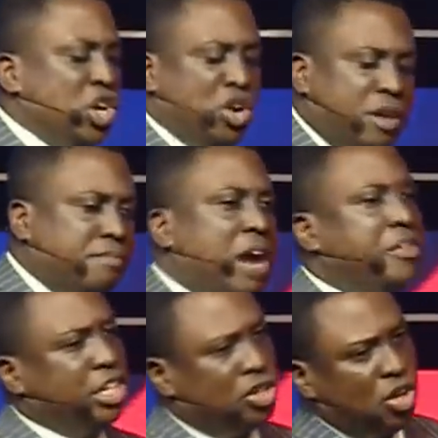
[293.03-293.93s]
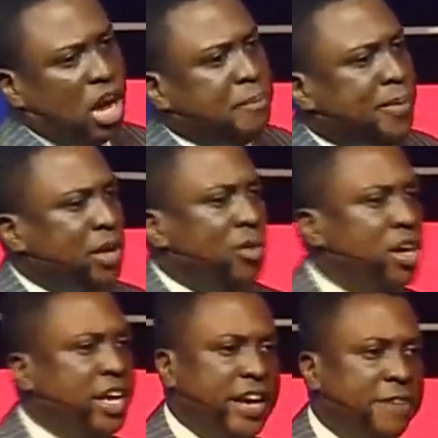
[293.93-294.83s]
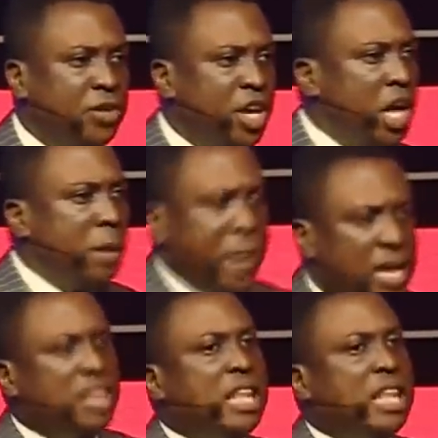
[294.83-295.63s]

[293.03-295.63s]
you will be married, it will not happen in one year. Meaning